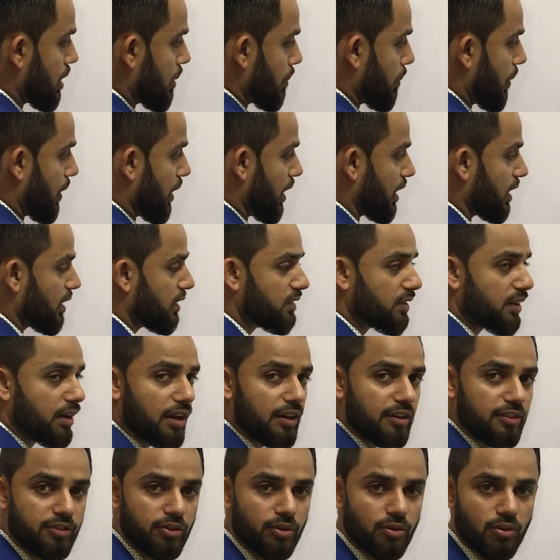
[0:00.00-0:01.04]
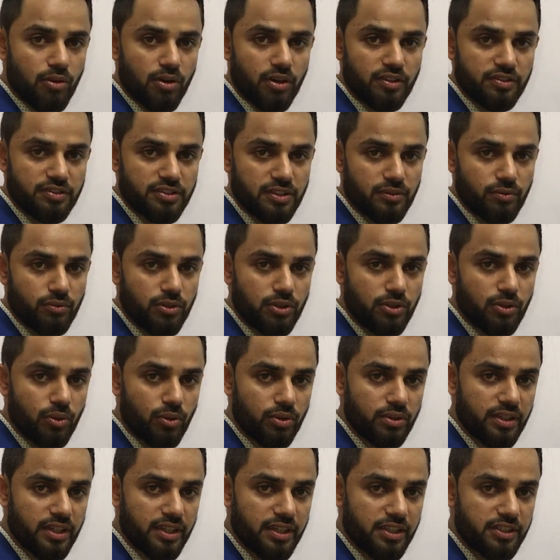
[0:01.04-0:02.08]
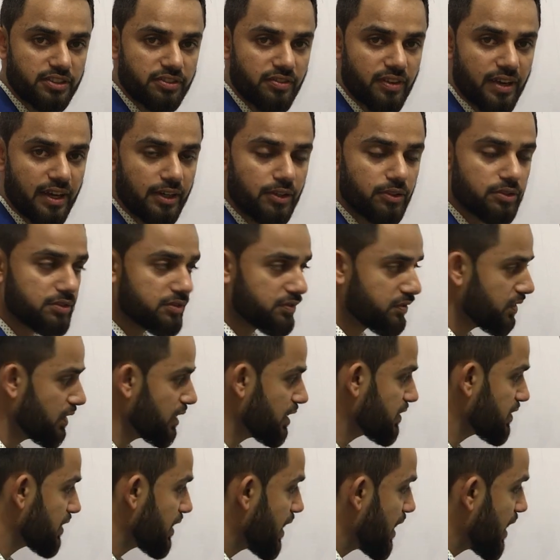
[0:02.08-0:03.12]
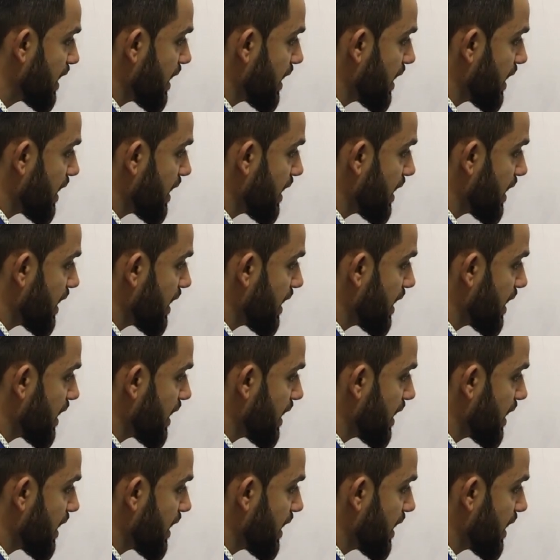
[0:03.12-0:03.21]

pi is also constant, we know that its value is fixed,